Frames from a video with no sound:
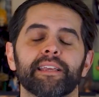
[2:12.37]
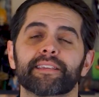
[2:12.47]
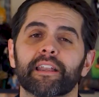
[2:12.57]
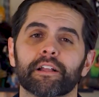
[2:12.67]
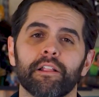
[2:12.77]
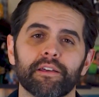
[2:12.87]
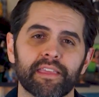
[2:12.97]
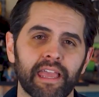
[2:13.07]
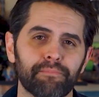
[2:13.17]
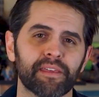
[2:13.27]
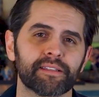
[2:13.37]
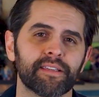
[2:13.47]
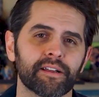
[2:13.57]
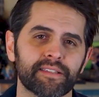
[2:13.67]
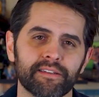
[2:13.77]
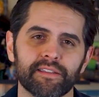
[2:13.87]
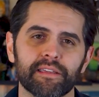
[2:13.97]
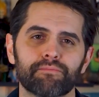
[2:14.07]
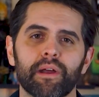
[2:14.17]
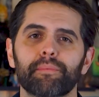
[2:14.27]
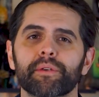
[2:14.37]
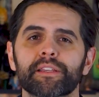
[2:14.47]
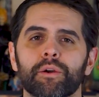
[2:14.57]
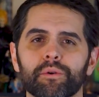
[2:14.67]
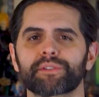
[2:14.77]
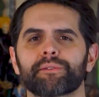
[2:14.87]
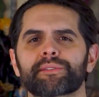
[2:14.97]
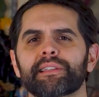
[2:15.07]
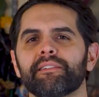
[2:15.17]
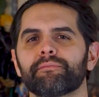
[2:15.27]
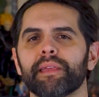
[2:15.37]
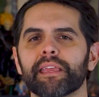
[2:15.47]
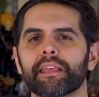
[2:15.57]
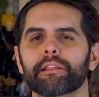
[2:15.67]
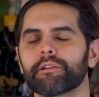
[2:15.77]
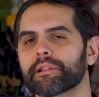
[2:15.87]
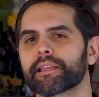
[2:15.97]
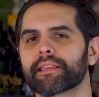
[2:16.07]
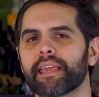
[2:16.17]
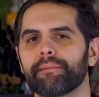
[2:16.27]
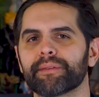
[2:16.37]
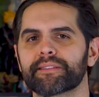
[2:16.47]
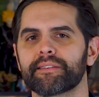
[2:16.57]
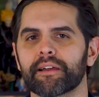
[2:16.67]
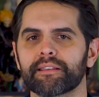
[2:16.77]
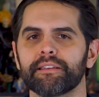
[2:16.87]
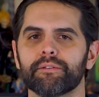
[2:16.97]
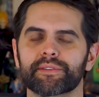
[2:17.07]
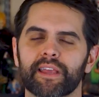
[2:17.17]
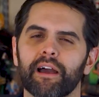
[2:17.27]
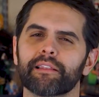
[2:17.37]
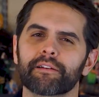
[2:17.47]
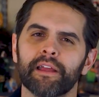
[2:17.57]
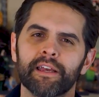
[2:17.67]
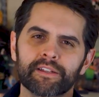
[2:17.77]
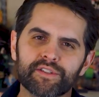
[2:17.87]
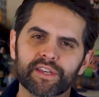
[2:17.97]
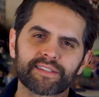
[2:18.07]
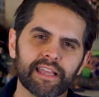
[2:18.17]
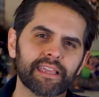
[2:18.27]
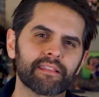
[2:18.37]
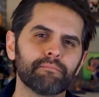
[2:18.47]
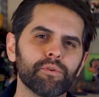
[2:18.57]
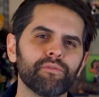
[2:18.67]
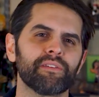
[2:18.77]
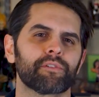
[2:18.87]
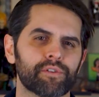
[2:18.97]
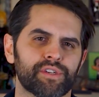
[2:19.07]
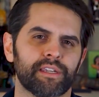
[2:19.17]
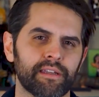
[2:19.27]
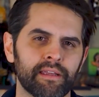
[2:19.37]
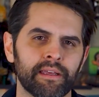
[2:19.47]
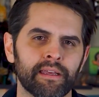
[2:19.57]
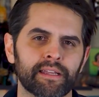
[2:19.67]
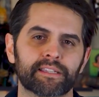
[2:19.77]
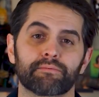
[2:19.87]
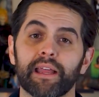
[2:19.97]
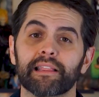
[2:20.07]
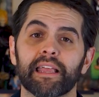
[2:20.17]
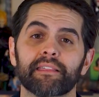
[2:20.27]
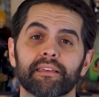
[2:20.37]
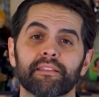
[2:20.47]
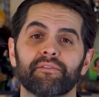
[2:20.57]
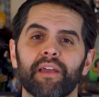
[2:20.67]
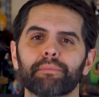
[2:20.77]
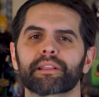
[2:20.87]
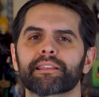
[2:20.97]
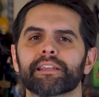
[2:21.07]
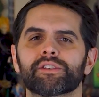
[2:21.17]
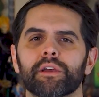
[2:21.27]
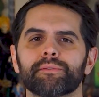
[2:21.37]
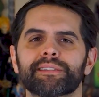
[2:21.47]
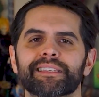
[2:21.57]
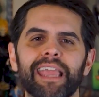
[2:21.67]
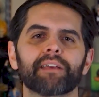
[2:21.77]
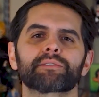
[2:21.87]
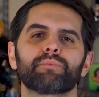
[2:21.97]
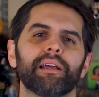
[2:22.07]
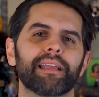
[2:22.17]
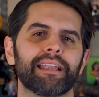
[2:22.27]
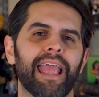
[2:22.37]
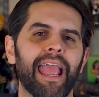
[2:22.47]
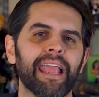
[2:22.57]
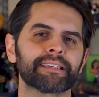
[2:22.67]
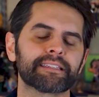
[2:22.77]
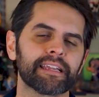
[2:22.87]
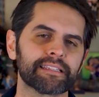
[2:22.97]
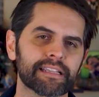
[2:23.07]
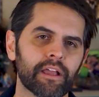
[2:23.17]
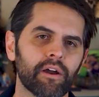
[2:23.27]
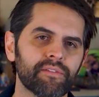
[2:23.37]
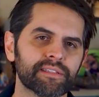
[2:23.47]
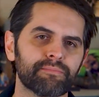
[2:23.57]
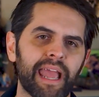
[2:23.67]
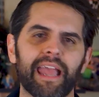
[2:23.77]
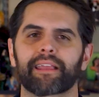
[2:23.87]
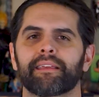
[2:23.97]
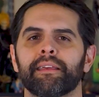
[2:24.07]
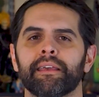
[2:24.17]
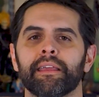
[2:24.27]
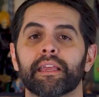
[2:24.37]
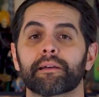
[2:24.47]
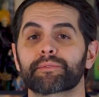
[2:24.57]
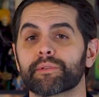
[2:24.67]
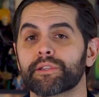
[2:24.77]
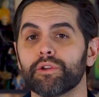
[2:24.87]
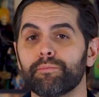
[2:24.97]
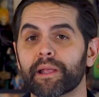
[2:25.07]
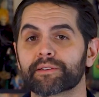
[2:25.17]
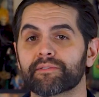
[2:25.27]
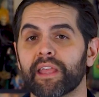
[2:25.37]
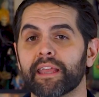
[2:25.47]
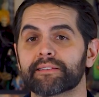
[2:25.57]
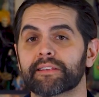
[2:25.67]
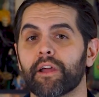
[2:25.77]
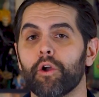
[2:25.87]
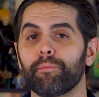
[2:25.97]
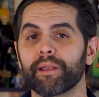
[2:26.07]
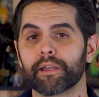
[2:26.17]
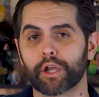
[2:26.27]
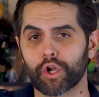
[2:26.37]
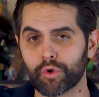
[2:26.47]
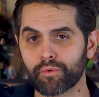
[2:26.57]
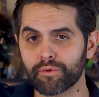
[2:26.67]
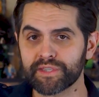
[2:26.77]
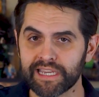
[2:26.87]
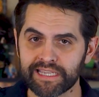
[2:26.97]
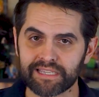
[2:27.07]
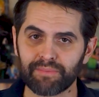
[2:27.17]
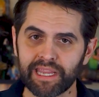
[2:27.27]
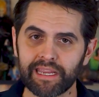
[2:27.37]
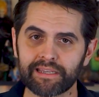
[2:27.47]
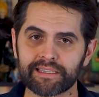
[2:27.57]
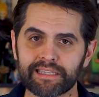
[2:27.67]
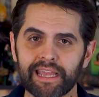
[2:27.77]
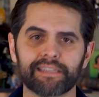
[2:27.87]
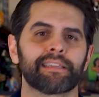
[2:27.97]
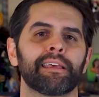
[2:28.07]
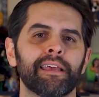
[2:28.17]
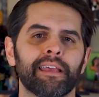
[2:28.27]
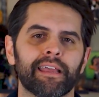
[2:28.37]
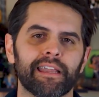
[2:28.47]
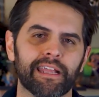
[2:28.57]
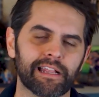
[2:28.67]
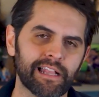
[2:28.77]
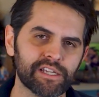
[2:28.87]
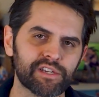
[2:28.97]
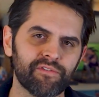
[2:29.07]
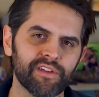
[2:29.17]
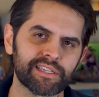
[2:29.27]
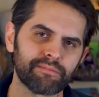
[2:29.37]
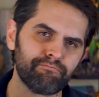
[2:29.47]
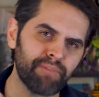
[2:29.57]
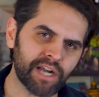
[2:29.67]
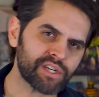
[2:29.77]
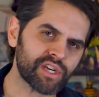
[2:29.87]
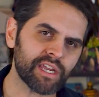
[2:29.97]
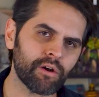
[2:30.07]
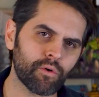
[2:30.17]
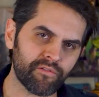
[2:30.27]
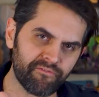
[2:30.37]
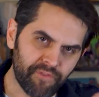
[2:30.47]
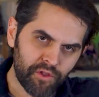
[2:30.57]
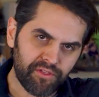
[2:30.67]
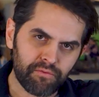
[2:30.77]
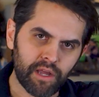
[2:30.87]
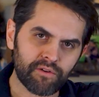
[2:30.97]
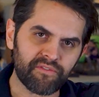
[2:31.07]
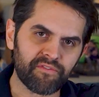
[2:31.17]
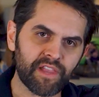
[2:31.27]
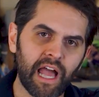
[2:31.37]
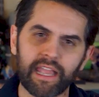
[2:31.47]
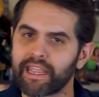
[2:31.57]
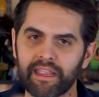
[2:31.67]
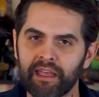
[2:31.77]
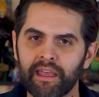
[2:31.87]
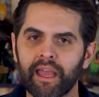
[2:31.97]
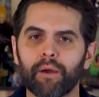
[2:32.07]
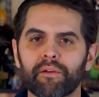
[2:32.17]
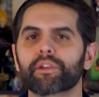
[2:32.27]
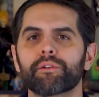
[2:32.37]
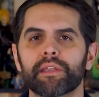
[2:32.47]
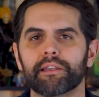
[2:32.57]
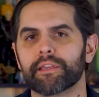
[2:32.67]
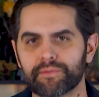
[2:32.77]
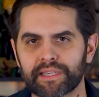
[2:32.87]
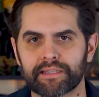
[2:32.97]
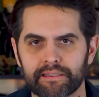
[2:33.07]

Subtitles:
He's got a cloth cape that tucks into the rubbery torso sleeve, making it look like the cape is tucked into his collar, just like in the movie version. It's the right length, and the fabric that they chose scales well and hangs nicely off his back. He comes with 2 pairs of hands, an open cruising speed set, and a clenched fist punching or full throttle flying, however you need to use it.